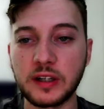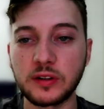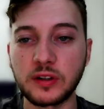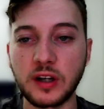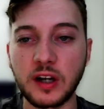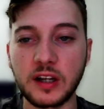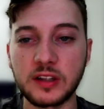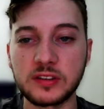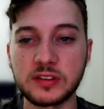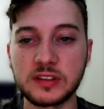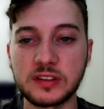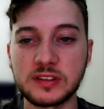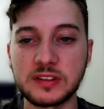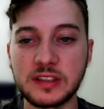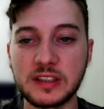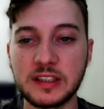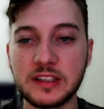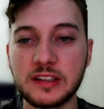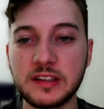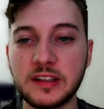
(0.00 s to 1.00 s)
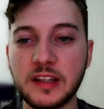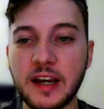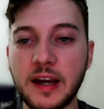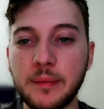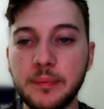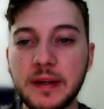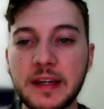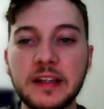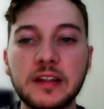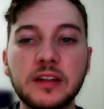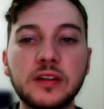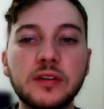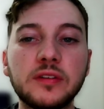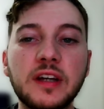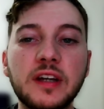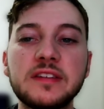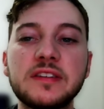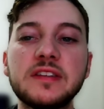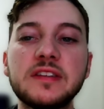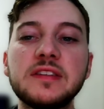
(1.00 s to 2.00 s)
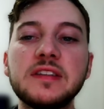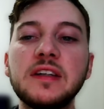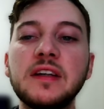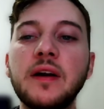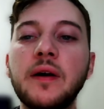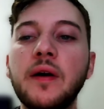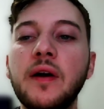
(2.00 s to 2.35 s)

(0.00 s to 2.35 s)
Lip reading: contents in that payload entity.